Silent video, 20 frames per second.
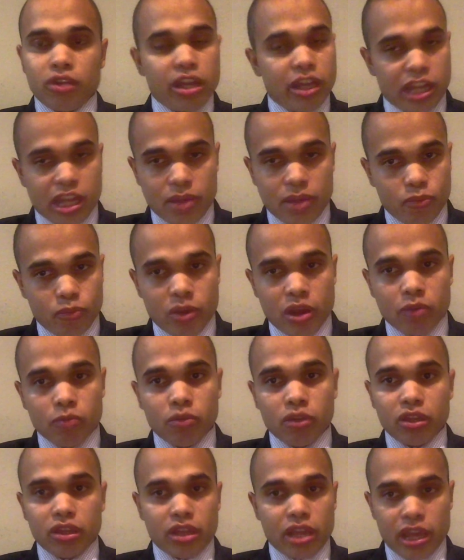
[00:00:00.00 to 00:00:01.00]
and in mind
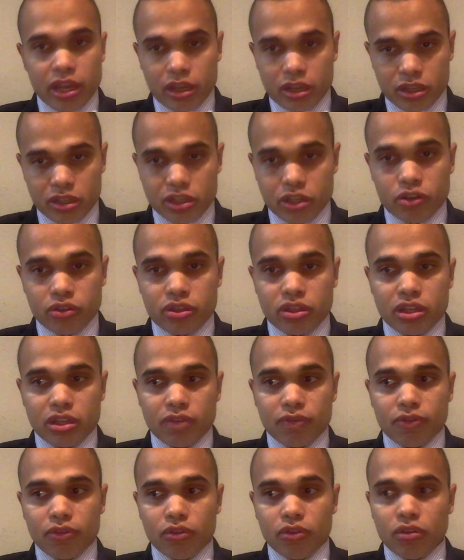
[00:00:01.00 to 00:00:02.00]
what they considered
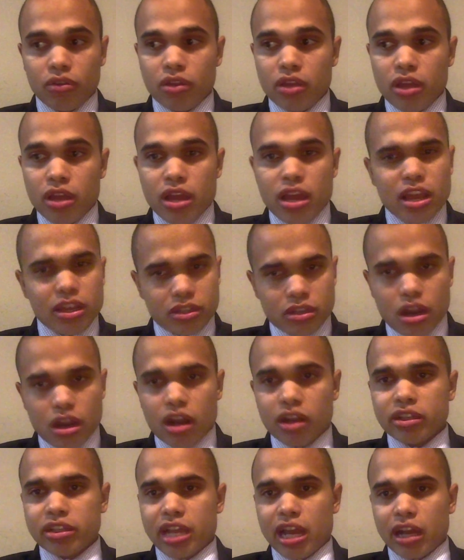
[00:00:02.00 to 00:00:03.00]
sinful is
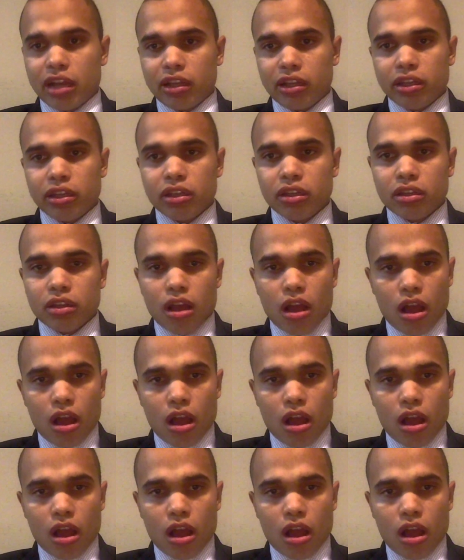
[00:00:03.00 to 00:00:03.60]
not exactly